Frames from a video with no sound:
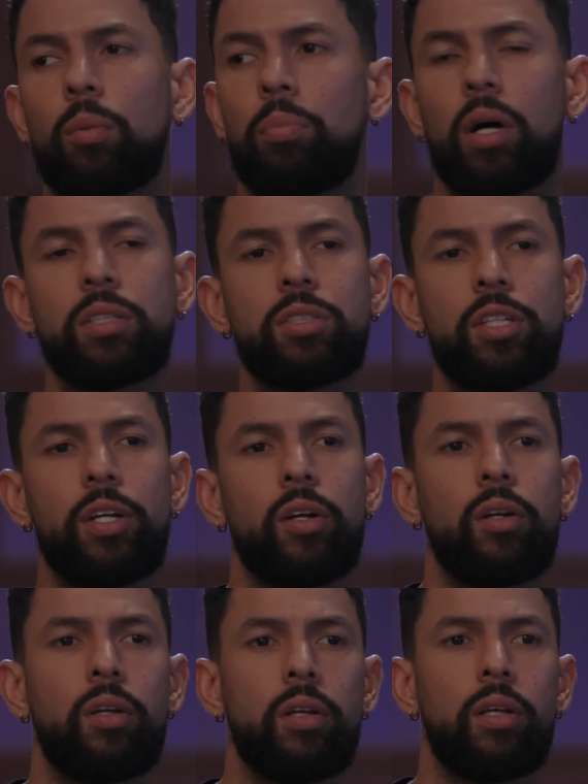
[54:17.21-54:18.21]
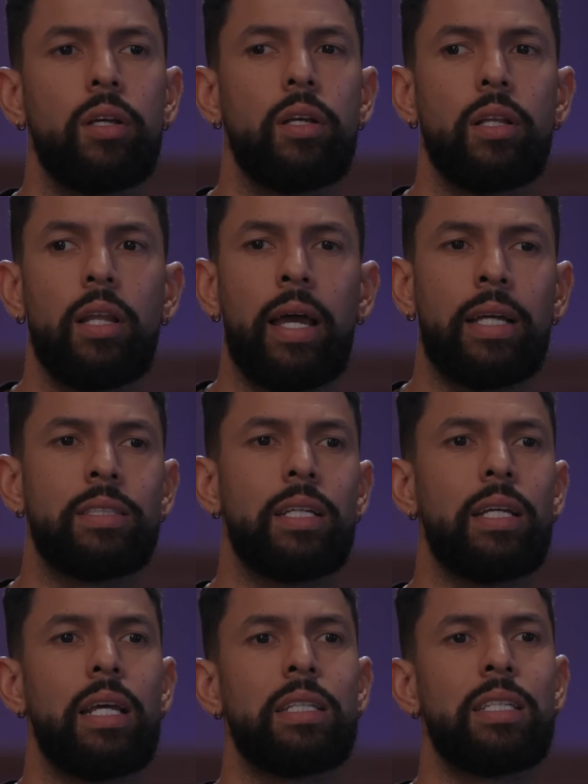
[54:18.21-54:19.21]
or bust year? Like, is
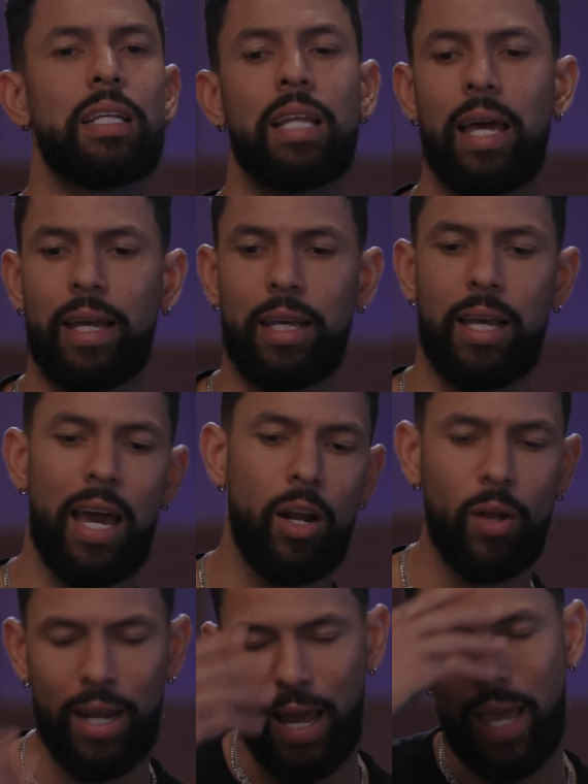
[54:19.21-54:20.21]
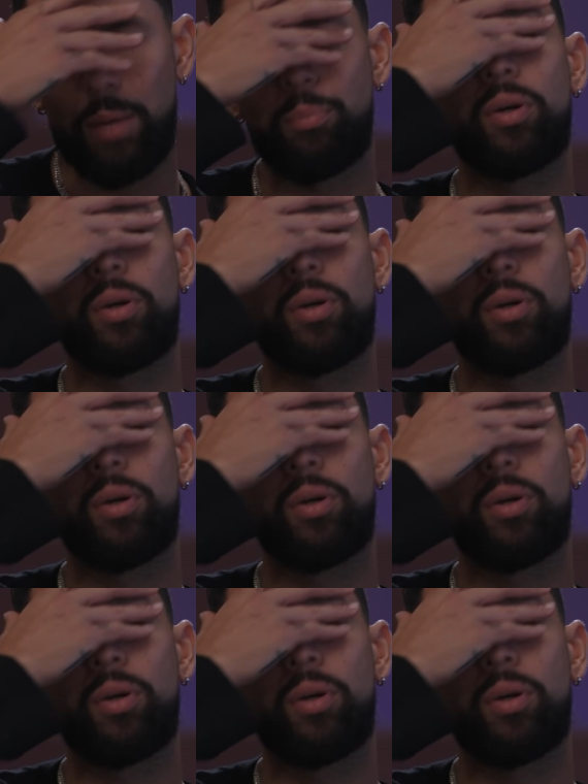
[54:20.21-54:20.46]
it like, and I hate